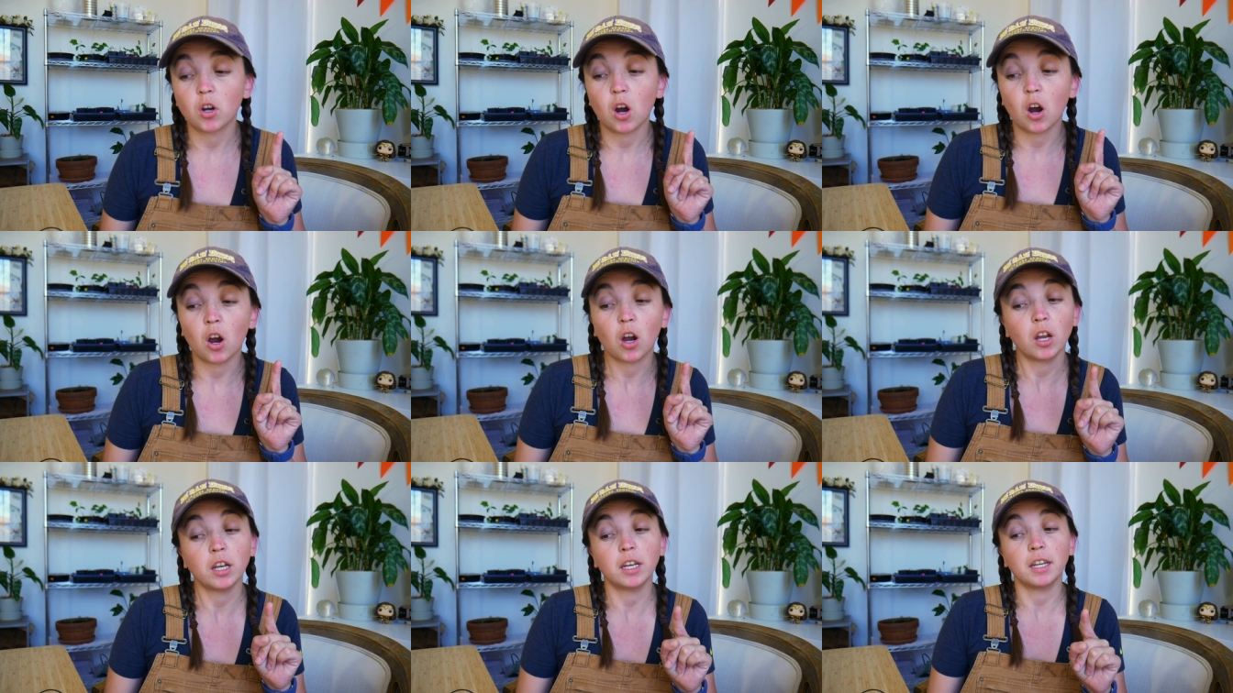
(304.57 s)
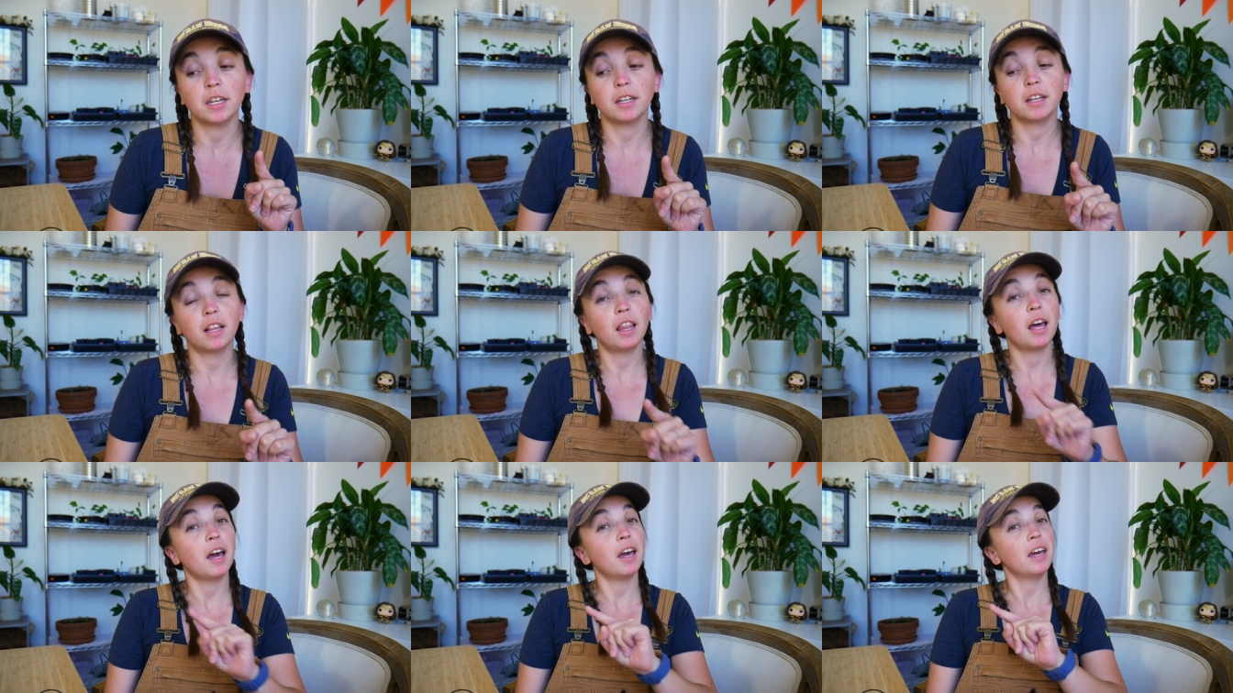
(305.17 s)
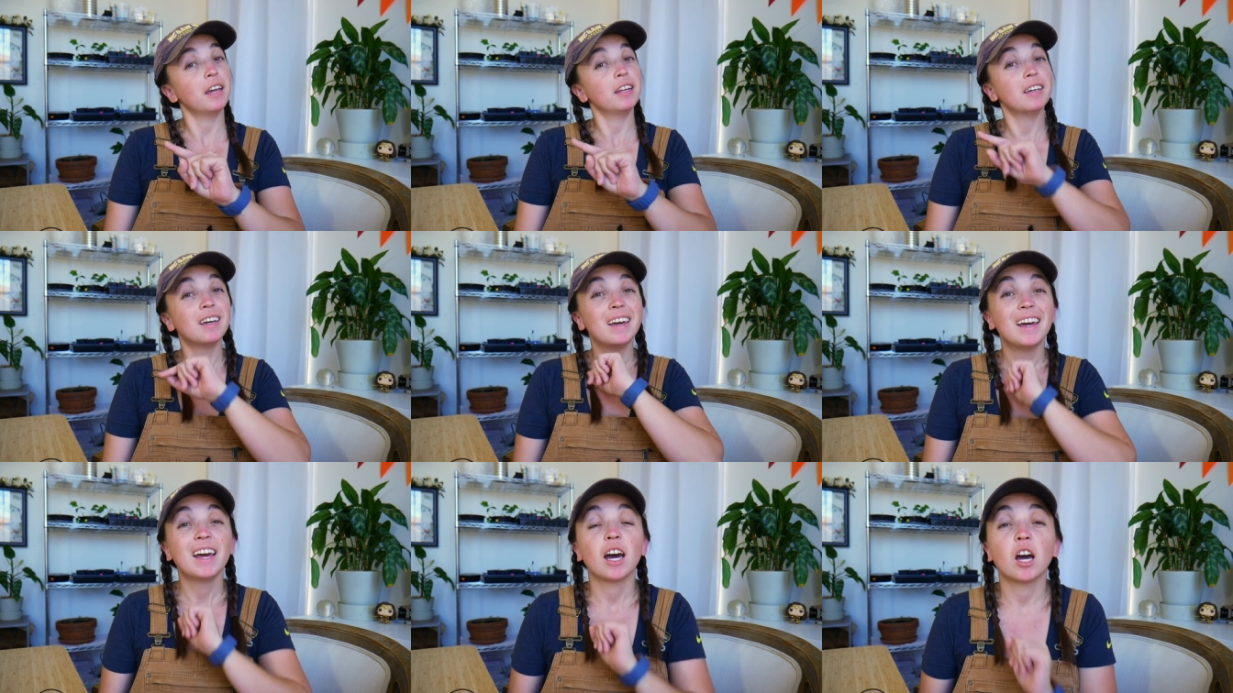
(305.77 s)
carnitolide.
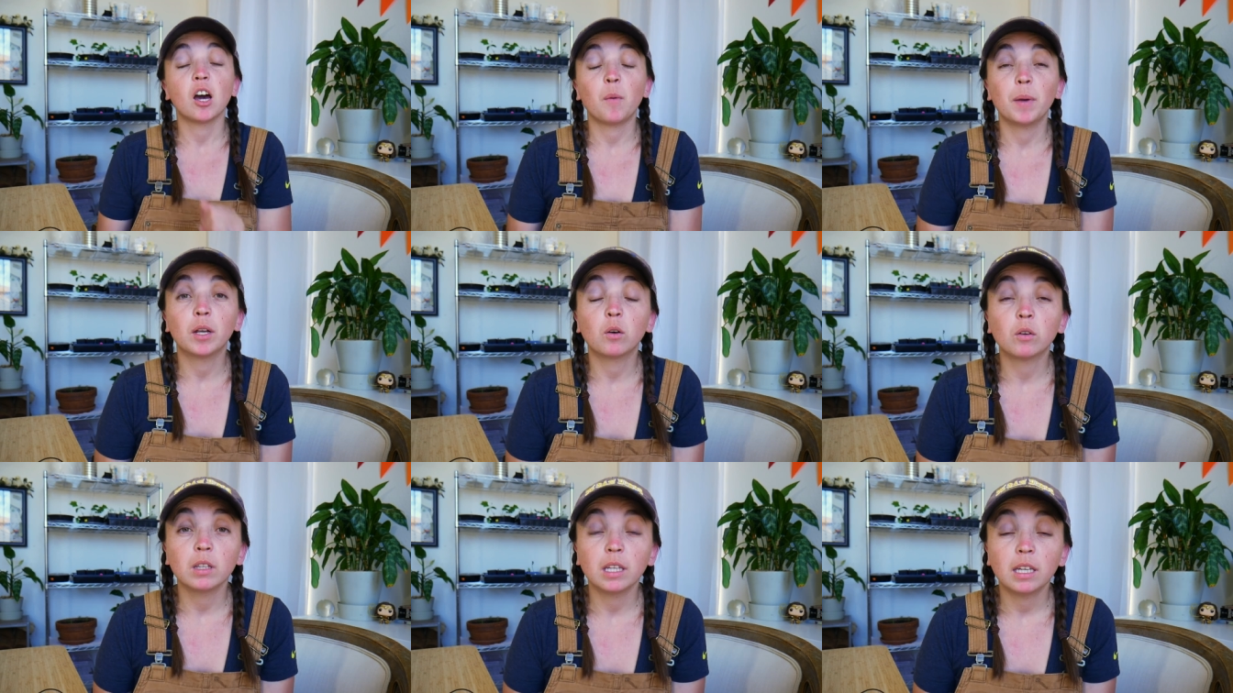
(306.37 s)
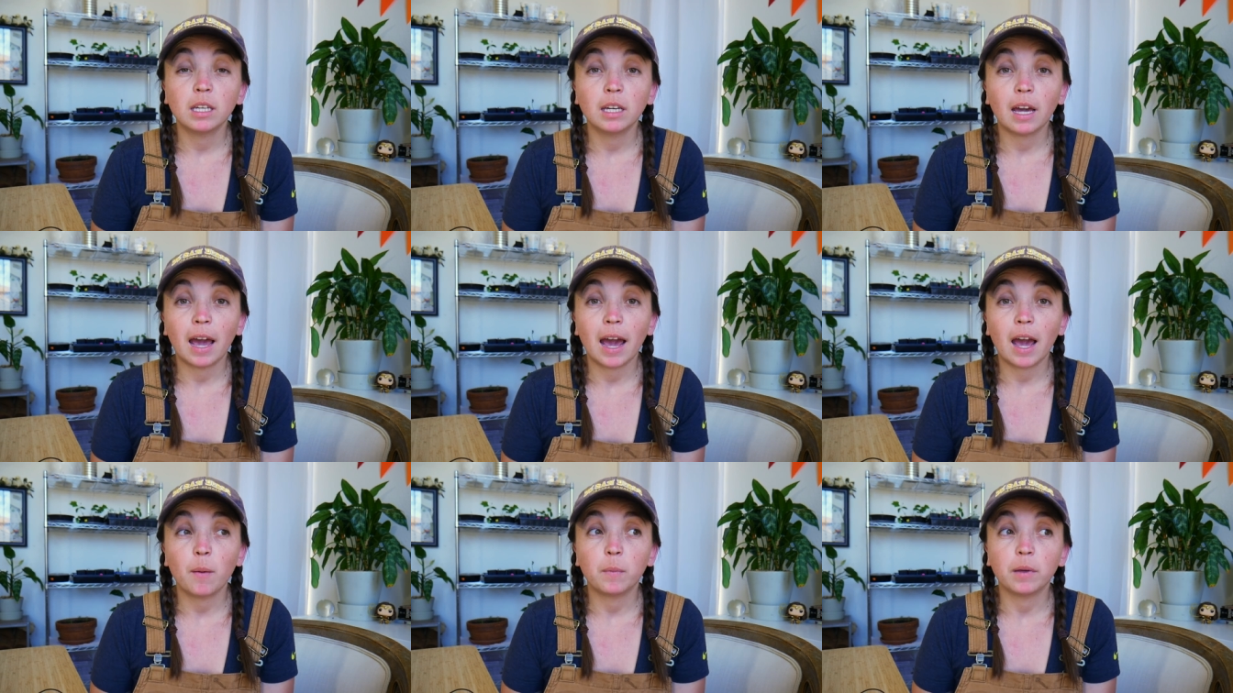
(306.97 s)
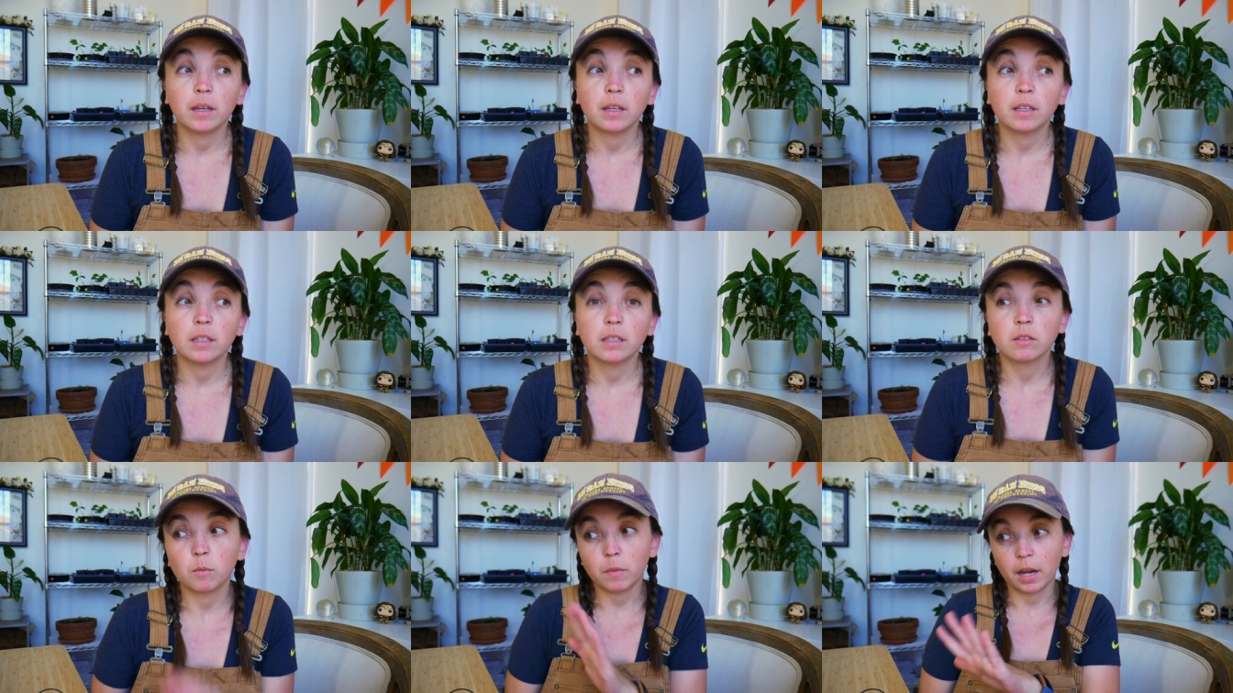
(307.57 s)
Um, it only
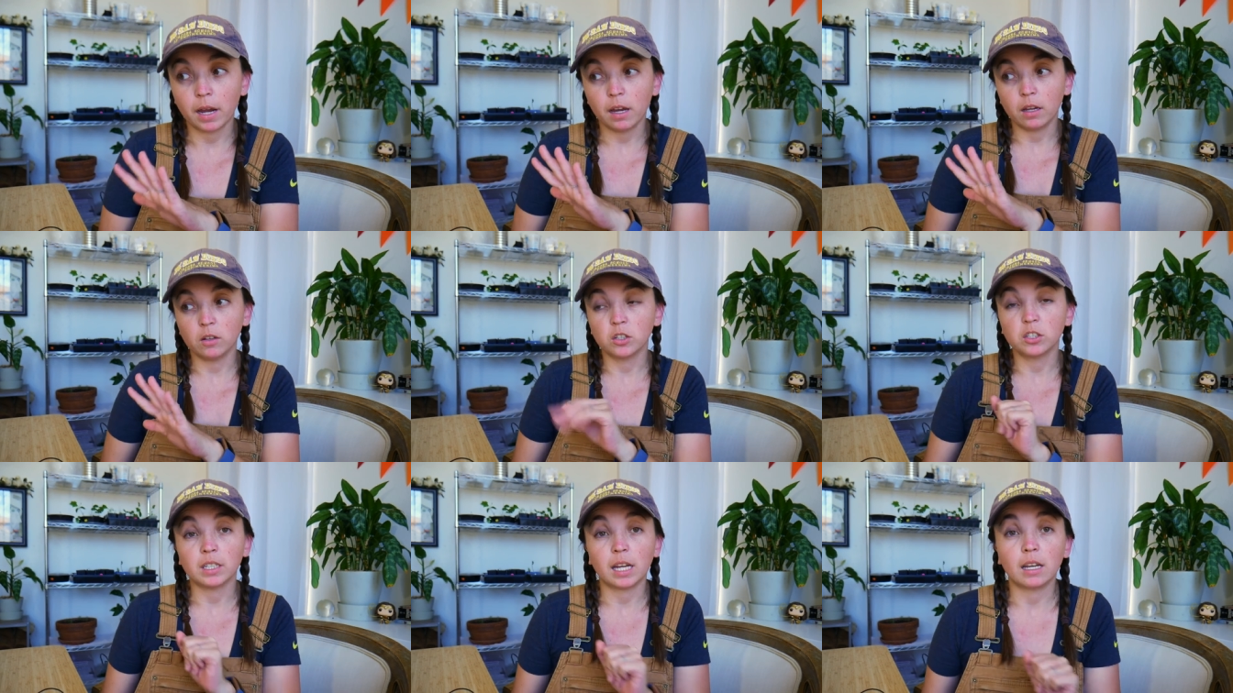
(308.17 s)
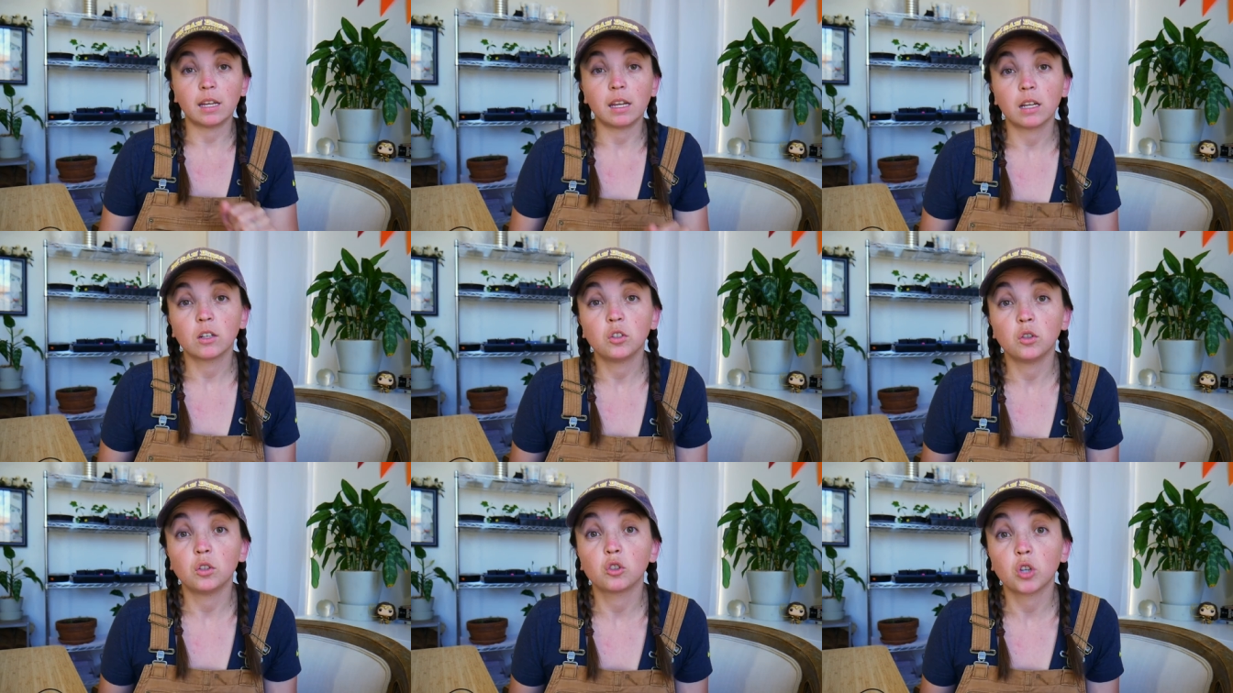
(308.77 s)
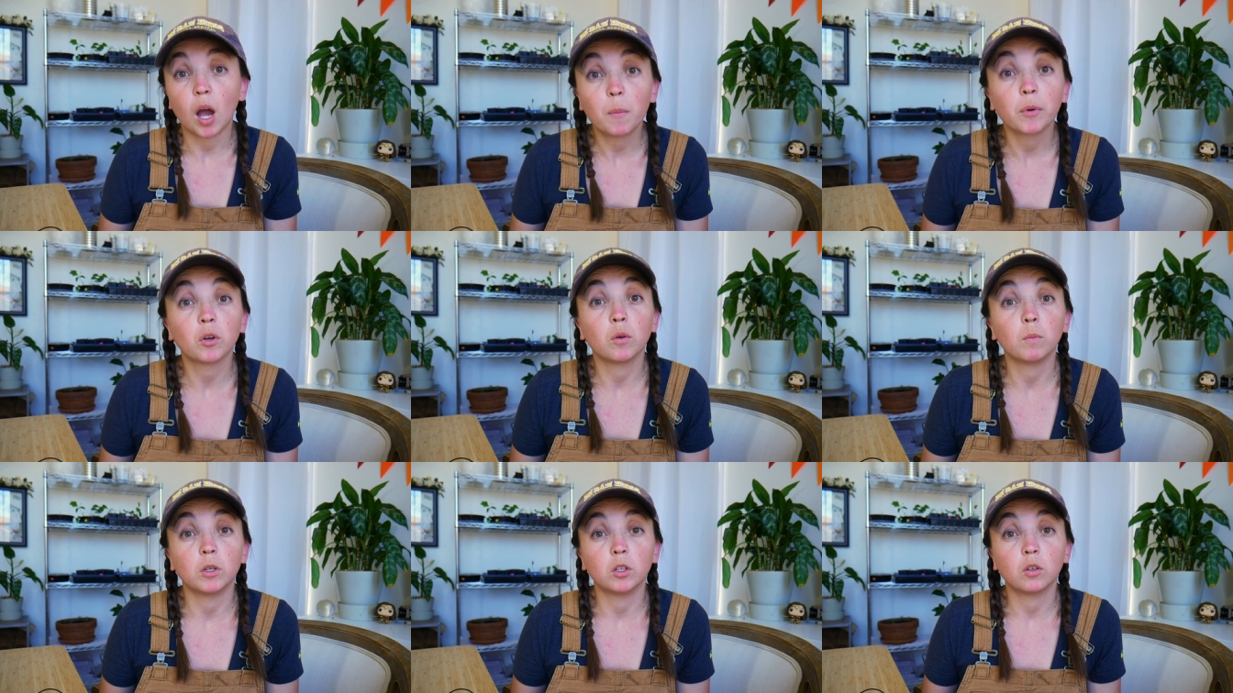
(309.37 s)
happens, my understanding, to the
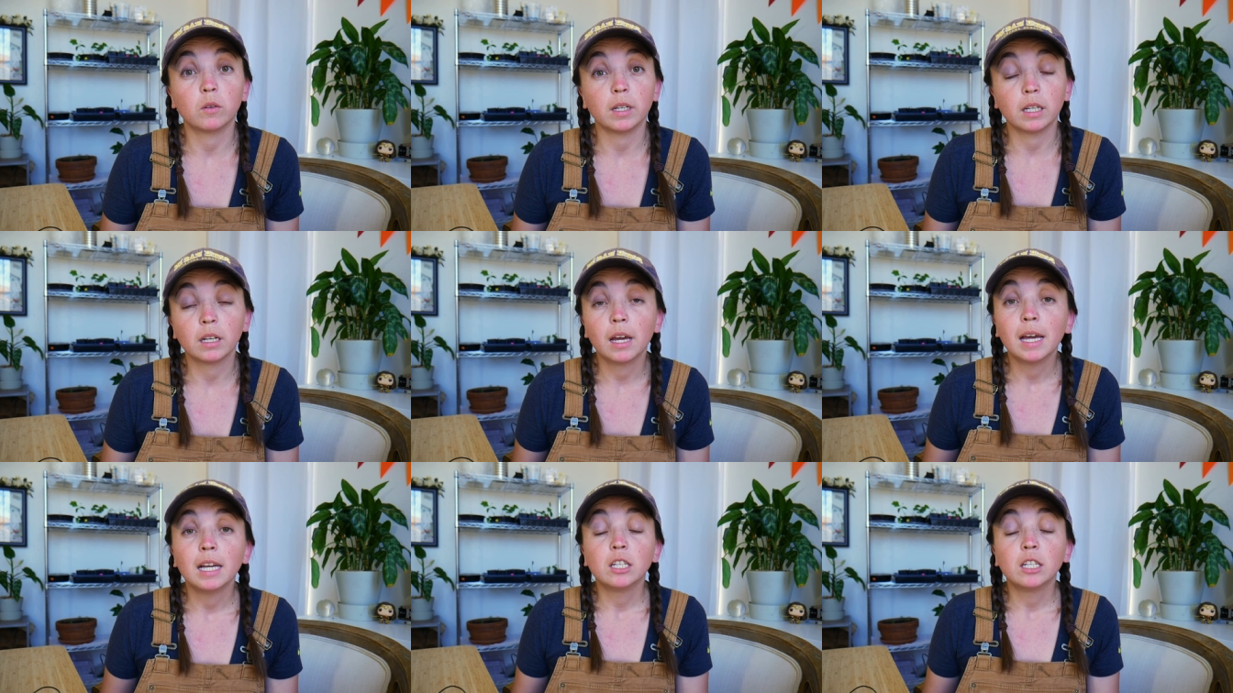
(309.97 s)
tropical milkweed.